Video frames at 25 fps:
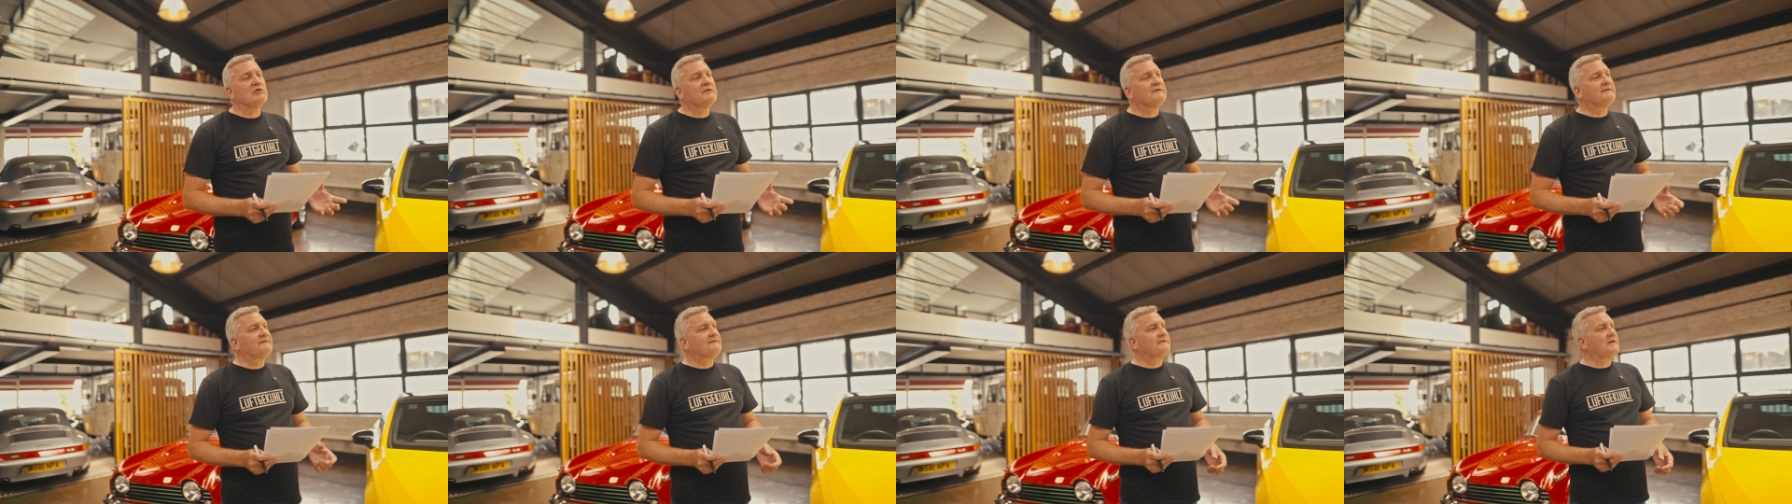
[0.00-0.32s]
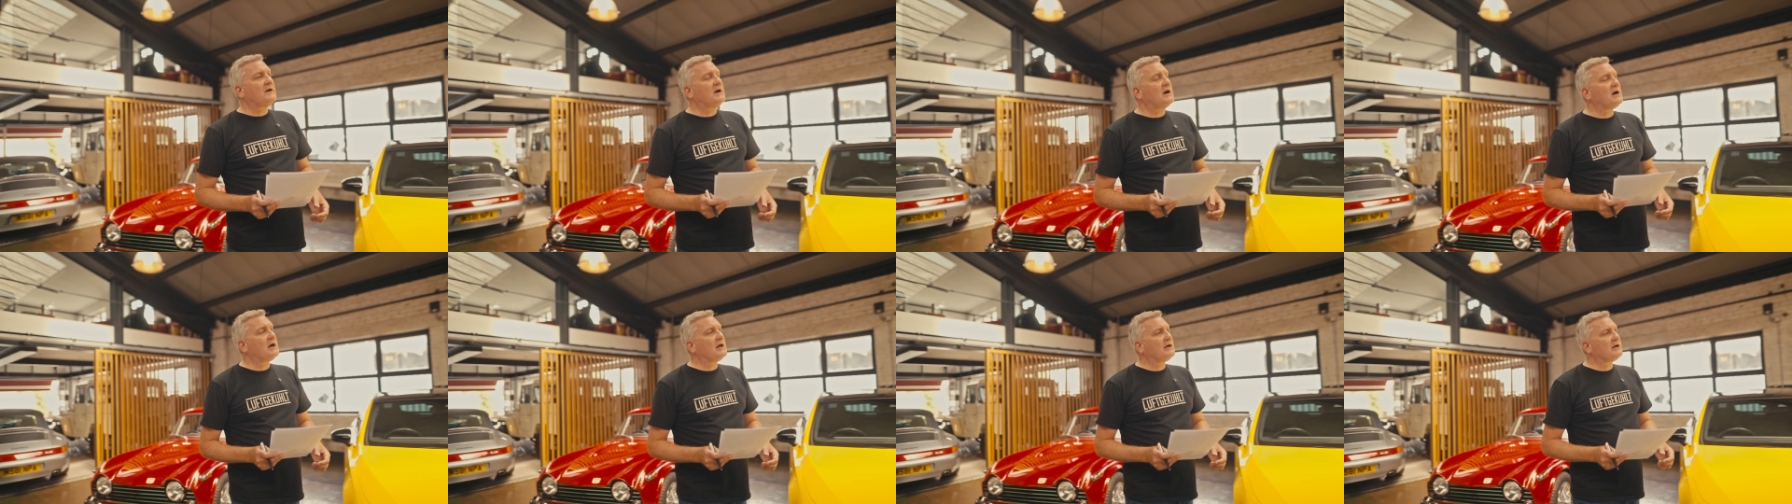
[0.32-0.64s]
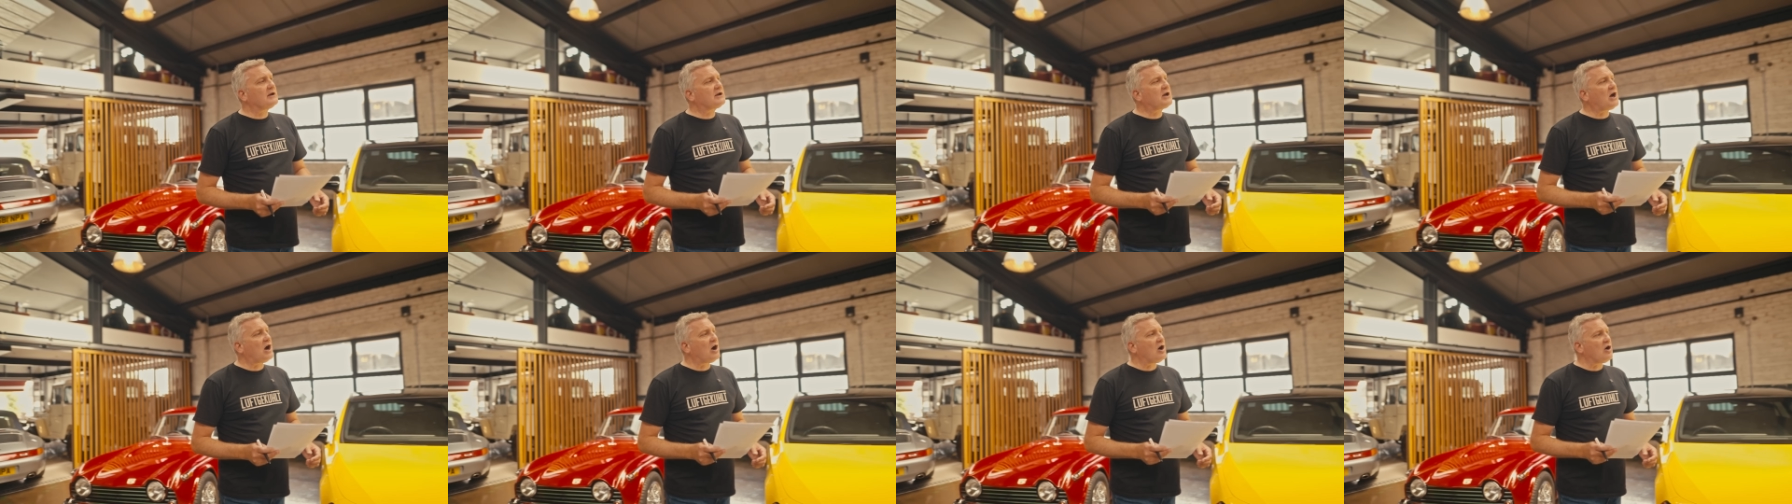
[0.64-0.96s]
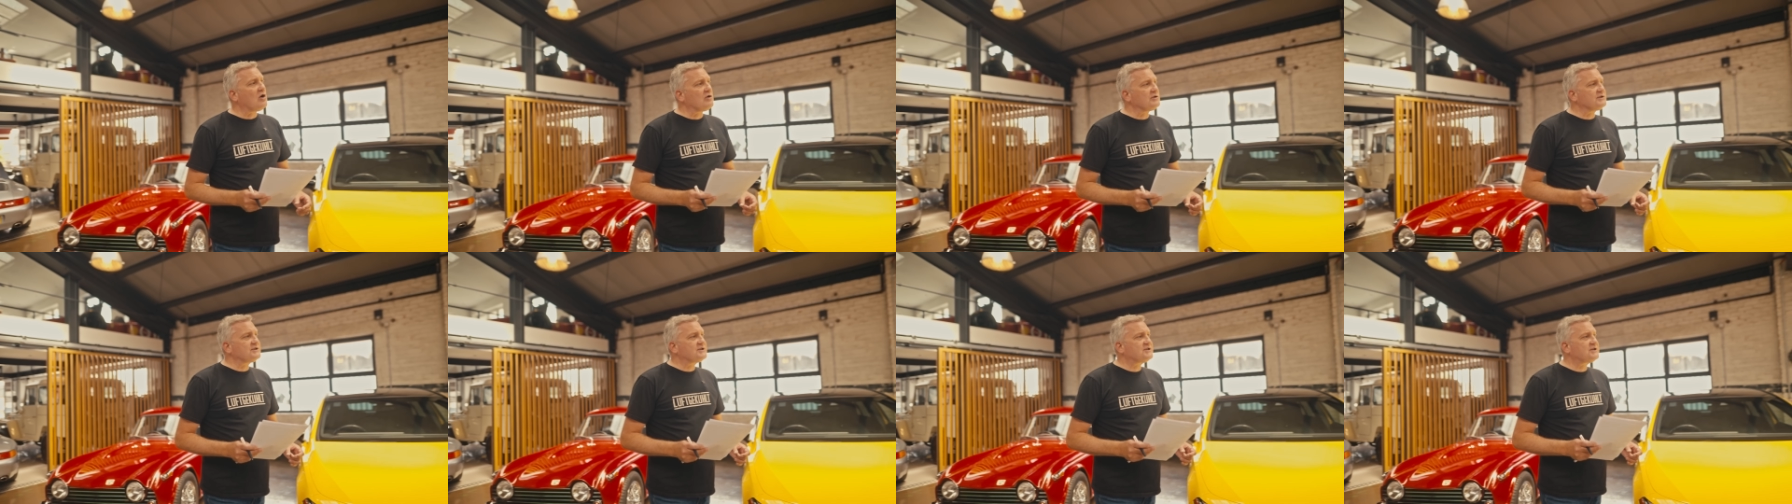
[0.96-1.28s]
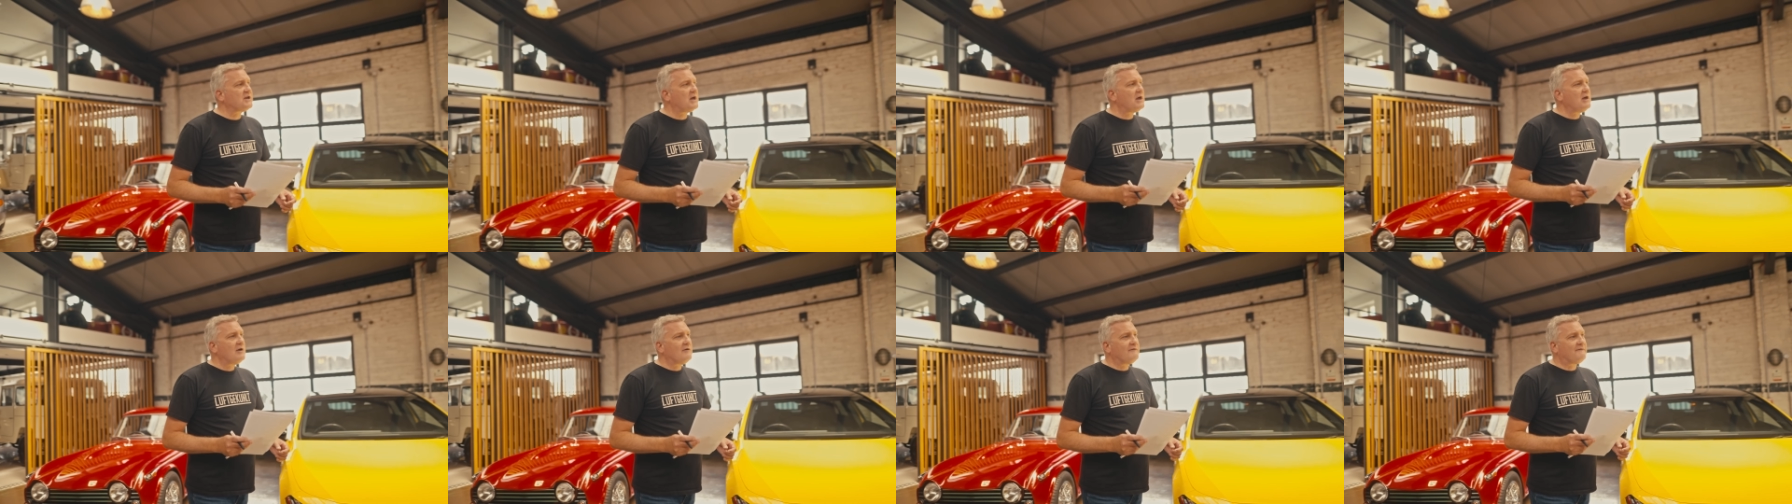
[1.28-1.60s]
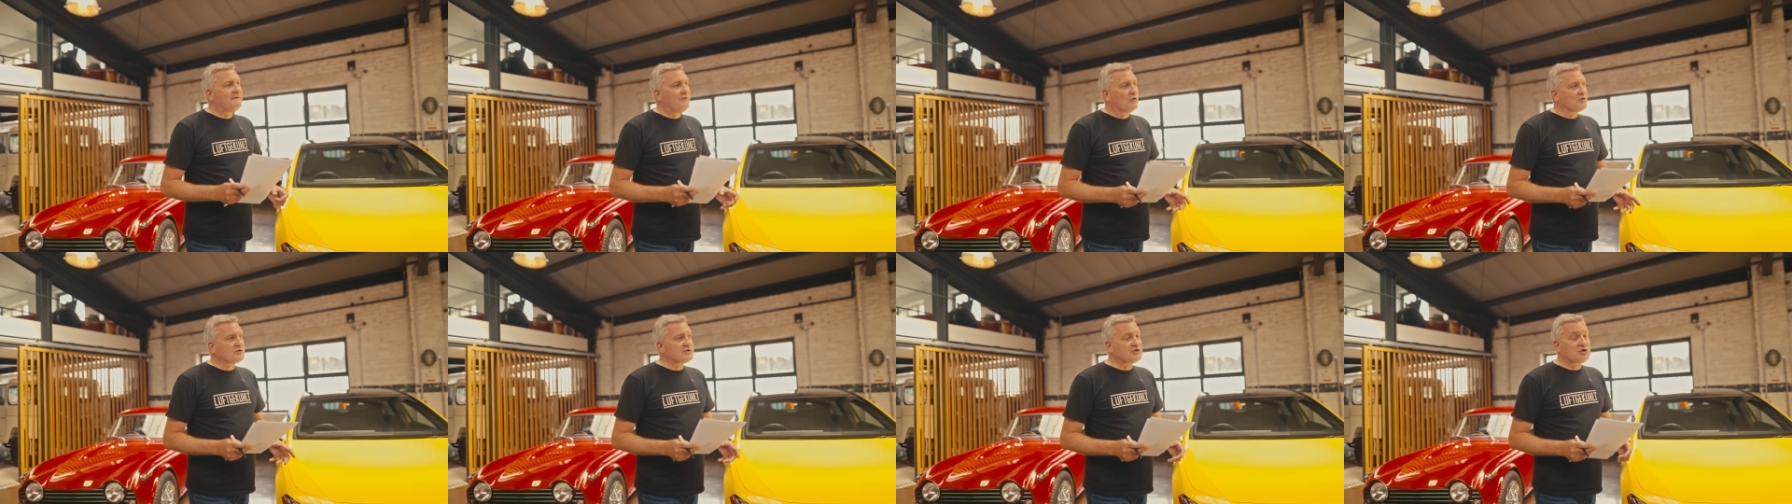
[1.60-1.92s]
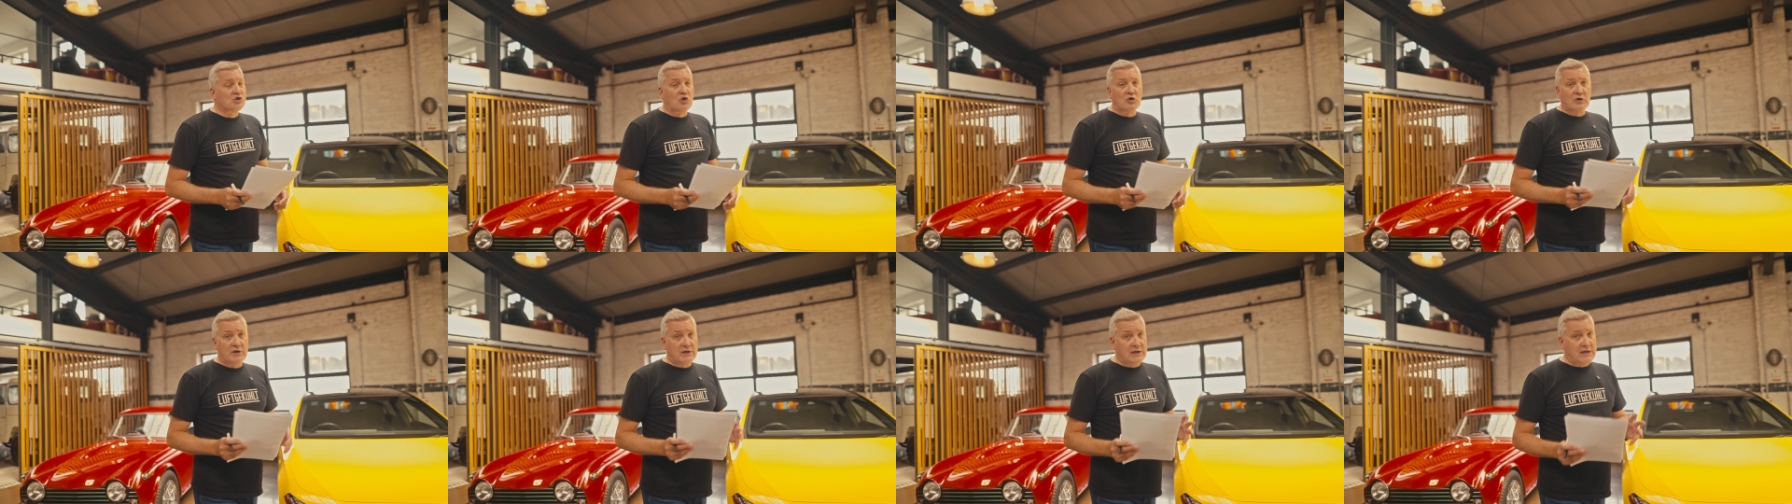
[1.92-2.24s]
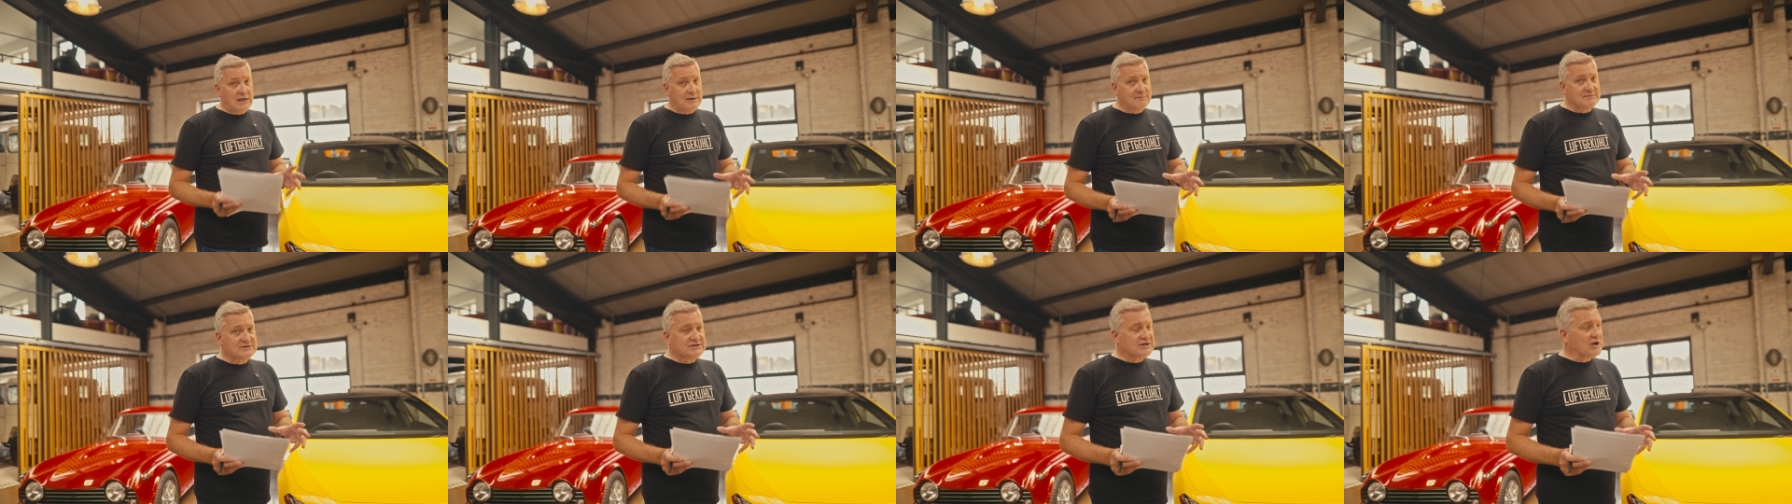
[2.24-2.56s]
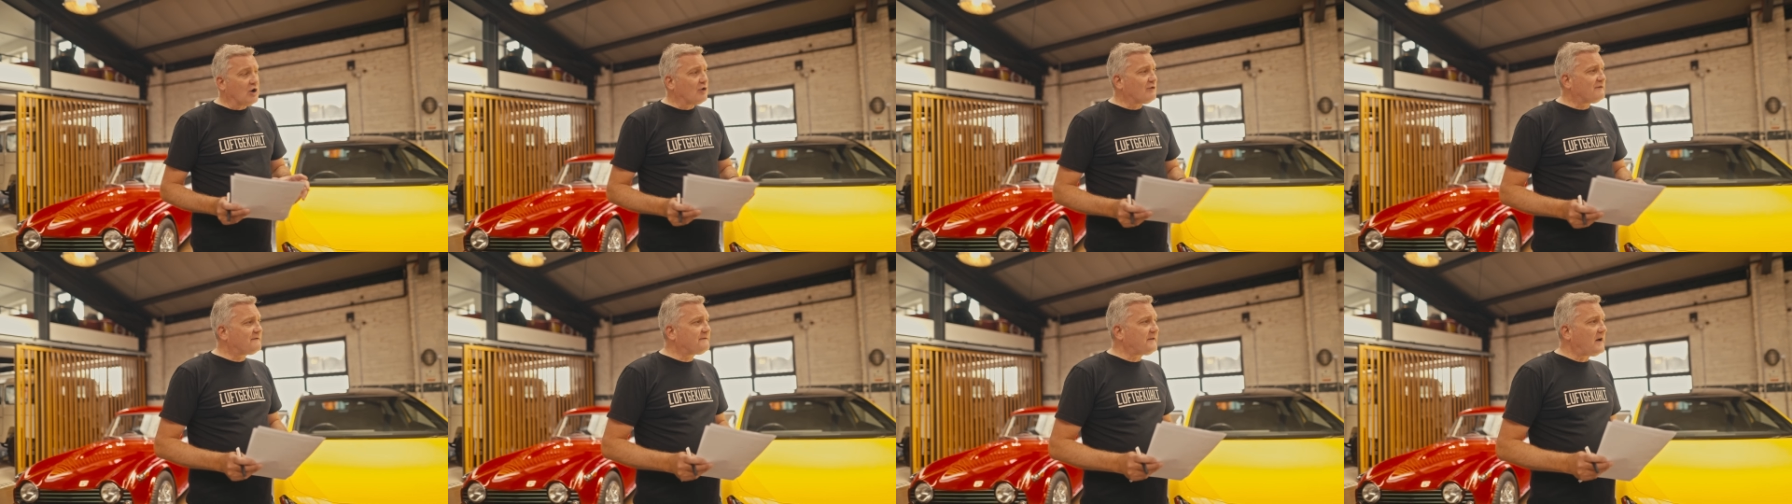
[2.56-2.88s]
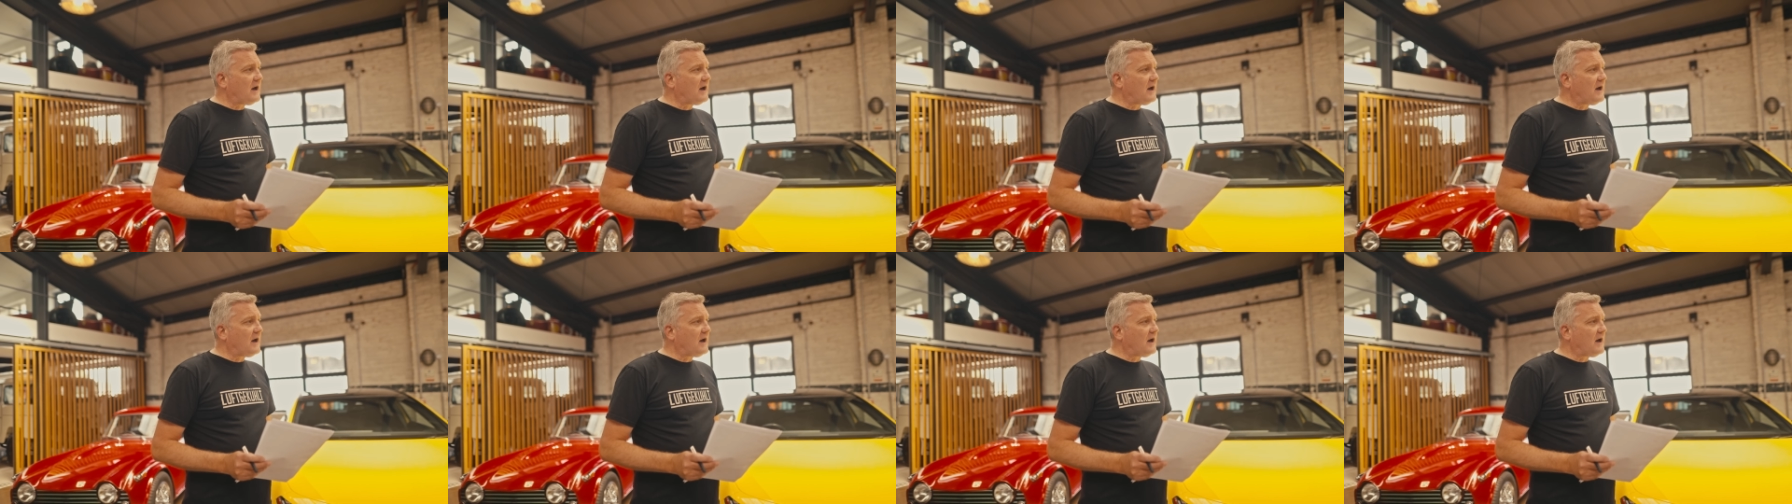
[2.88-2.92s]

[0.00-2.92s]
of cars for stock himself.